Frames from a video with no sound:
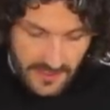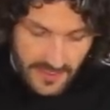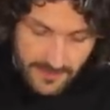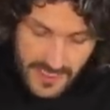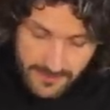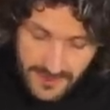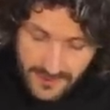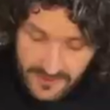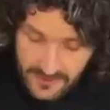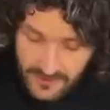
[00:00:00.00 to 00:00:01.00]
And
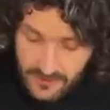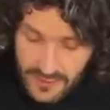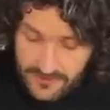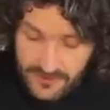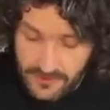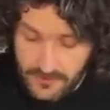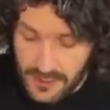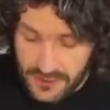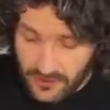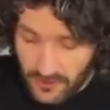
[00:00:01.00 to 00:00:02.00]
maybe you have too
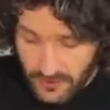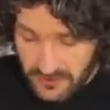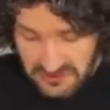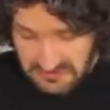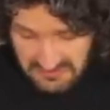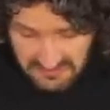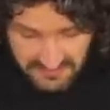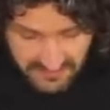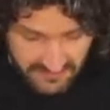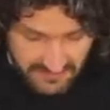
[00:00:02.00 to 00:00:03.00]
much holes,
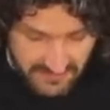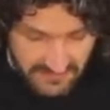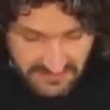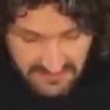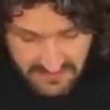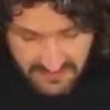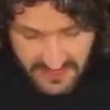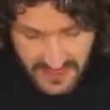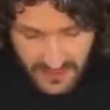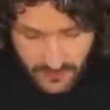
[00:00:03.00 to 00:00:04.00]

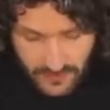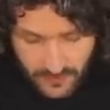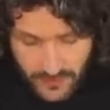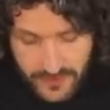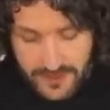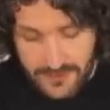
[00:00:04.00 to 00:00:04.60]
I wouldn't worry